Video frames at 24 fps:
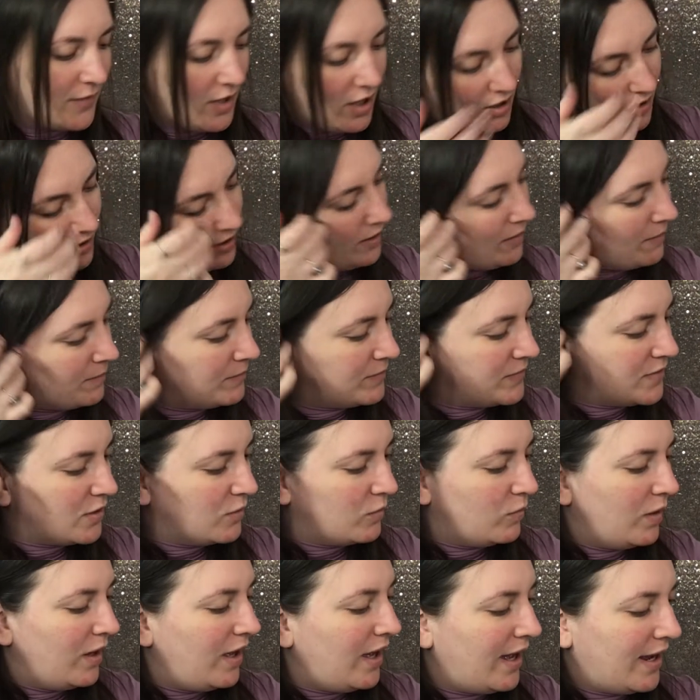Alright, so
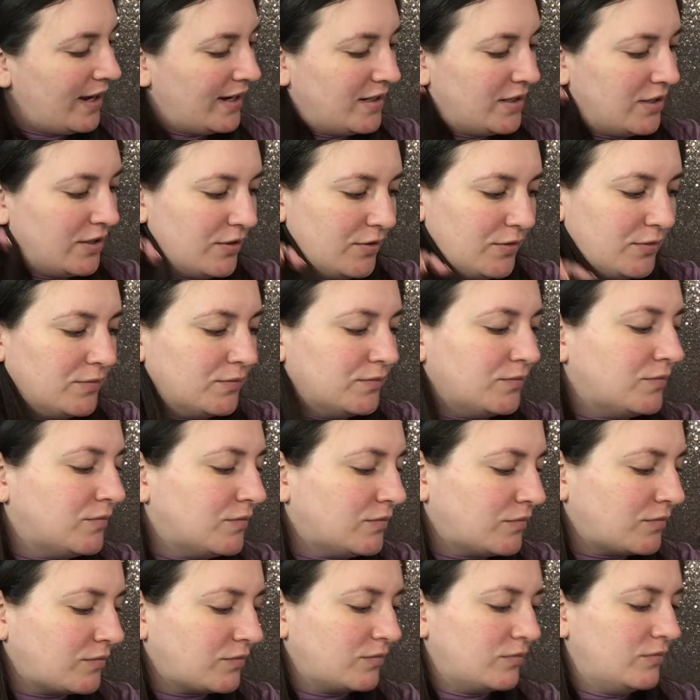what I do
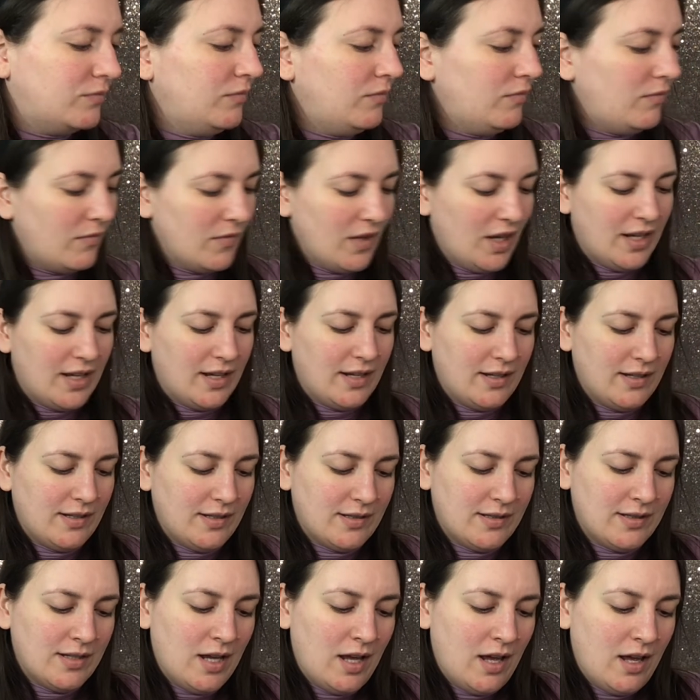
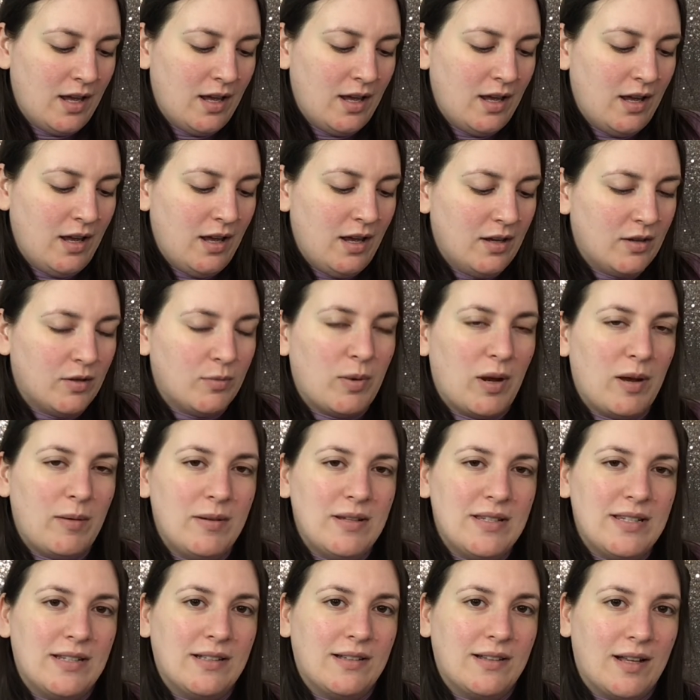is, you probably
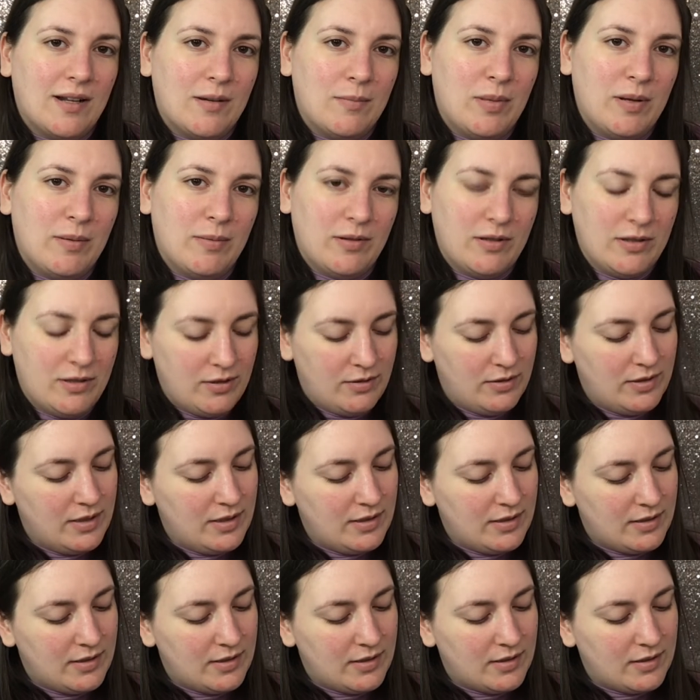see a lot of people that do
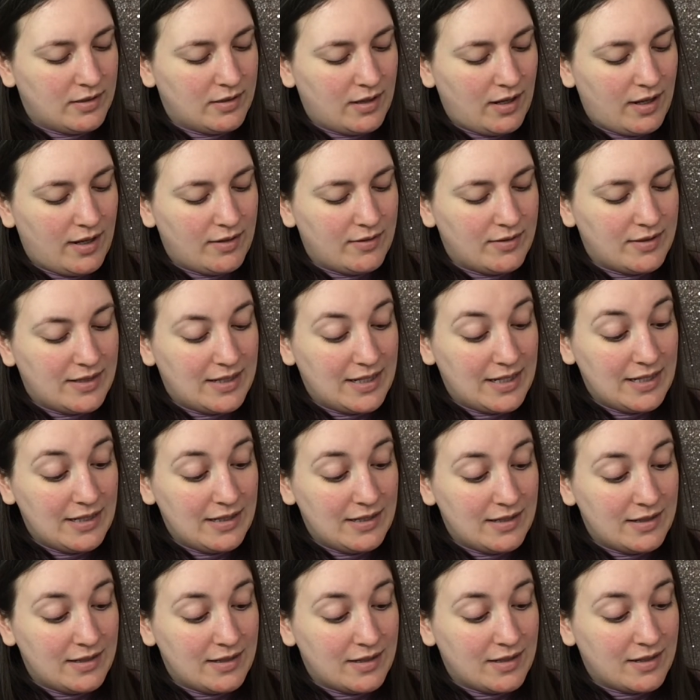this. I use
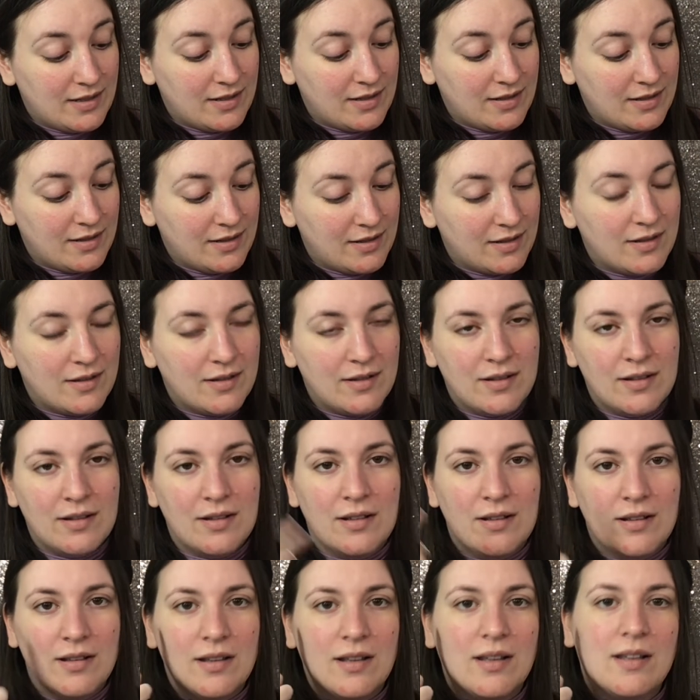this
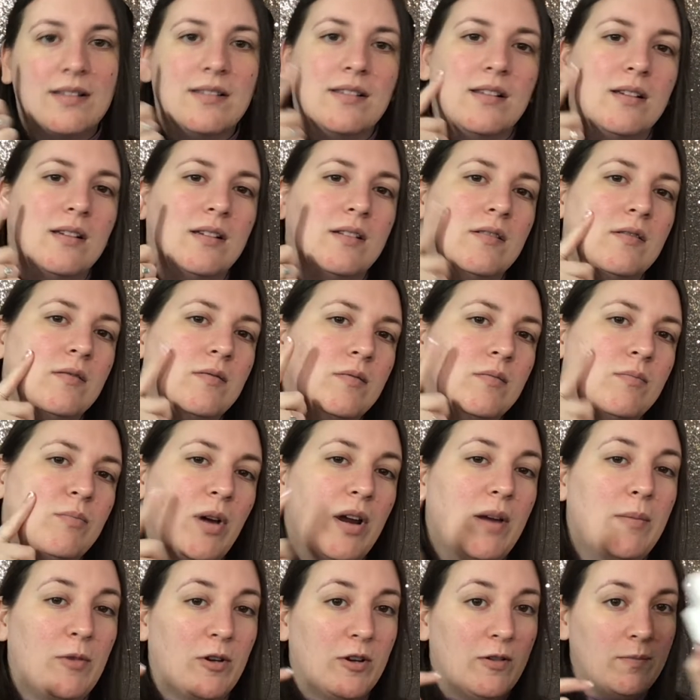as a
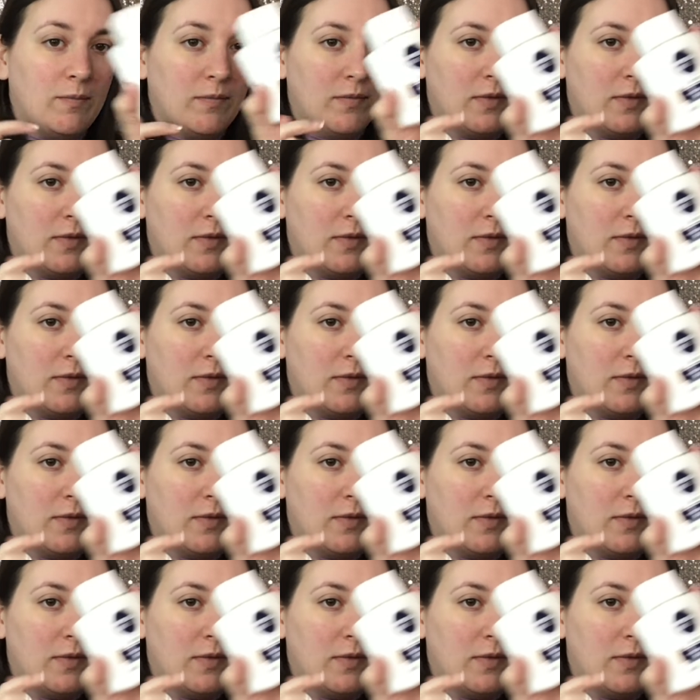primer.